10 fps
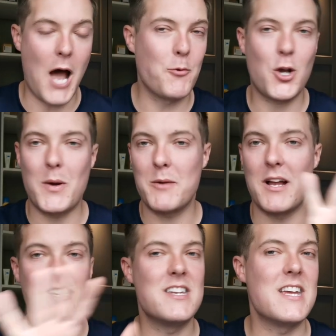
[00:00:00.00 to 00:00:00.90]
I wouldn't go
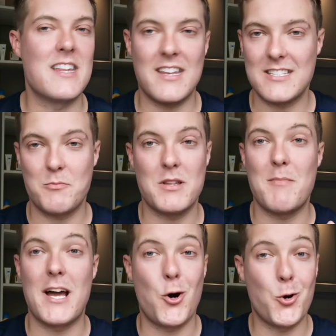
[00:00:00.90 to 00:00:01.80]
anywhere near this
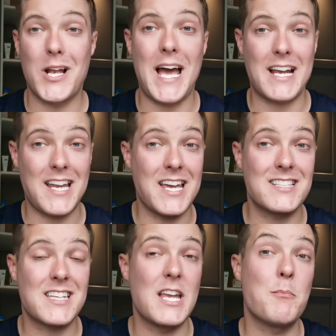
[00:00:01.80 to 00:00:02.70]
with my oily,
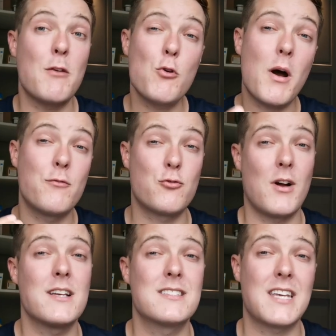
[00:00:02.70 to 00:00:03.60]
acneic skin, but if you have
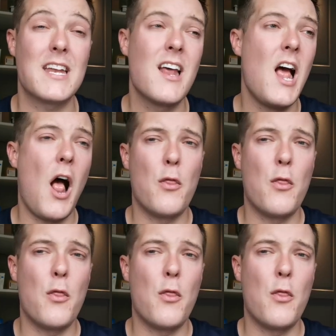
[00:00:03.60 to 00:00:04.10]
dry skin,